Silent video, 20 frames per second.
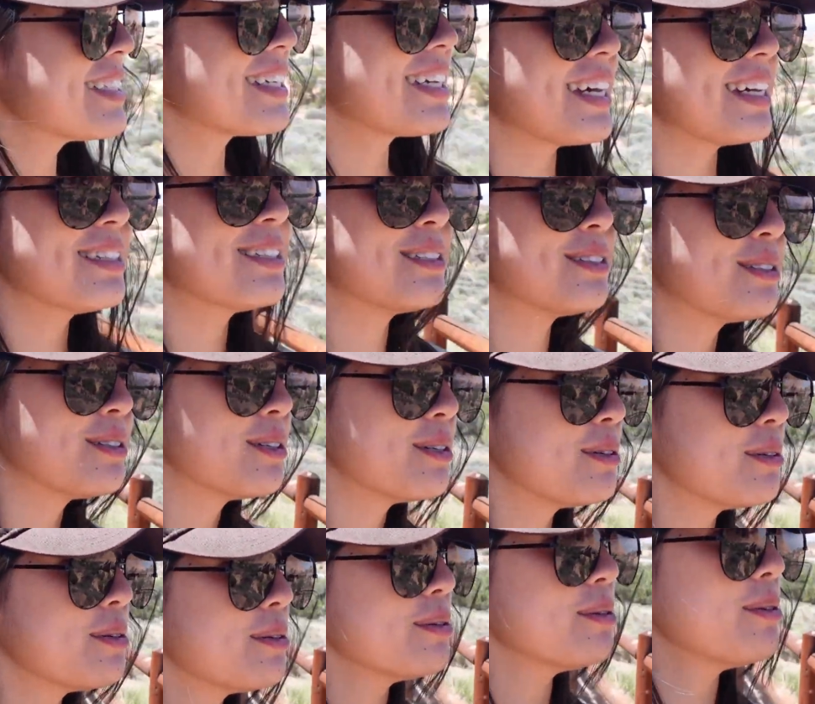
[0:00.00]
get
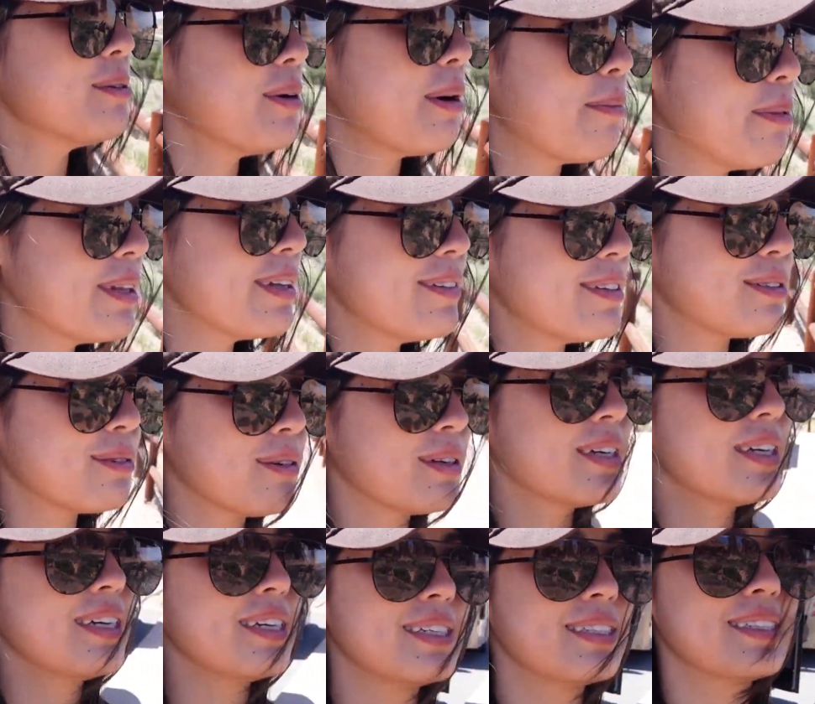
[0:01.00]
to, I believe this one
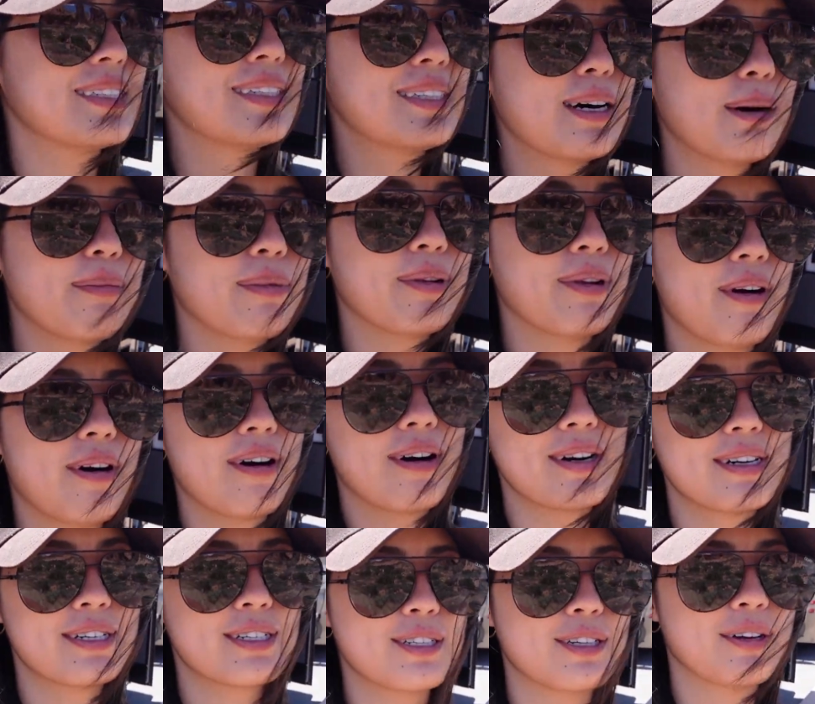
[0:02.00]
is Double
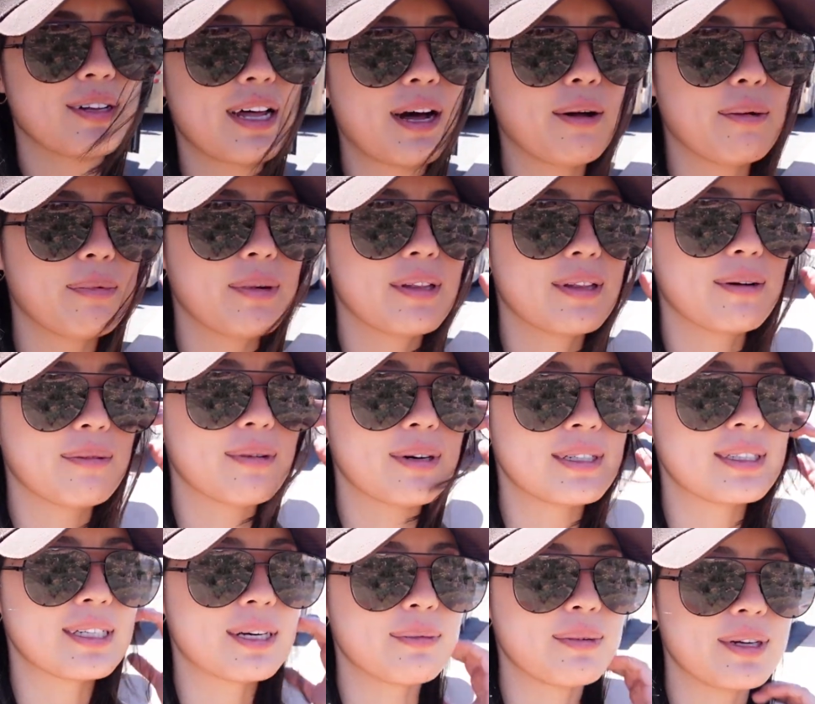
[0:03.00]
Arch, so that will be the
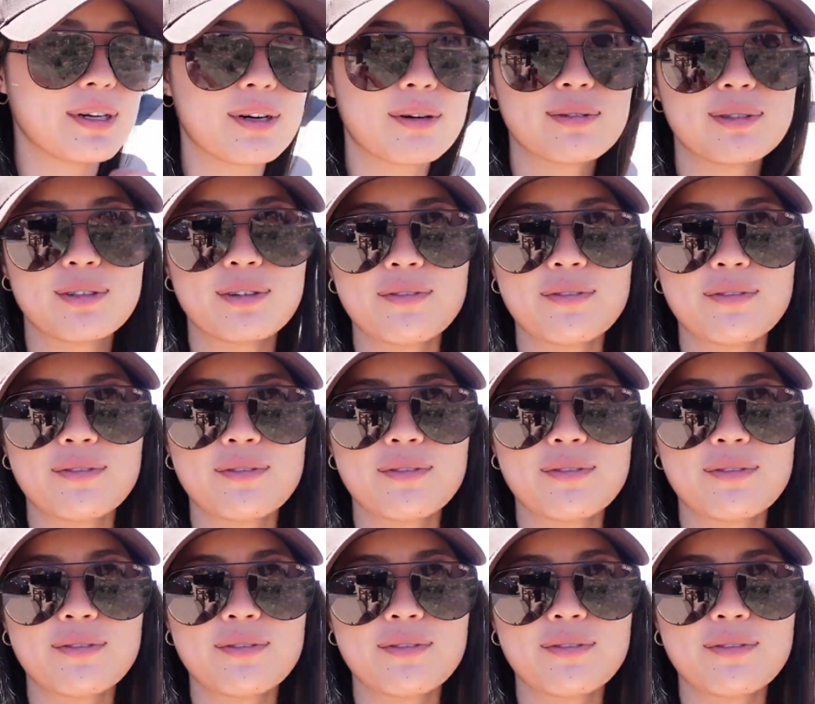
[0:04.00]
ones that we go to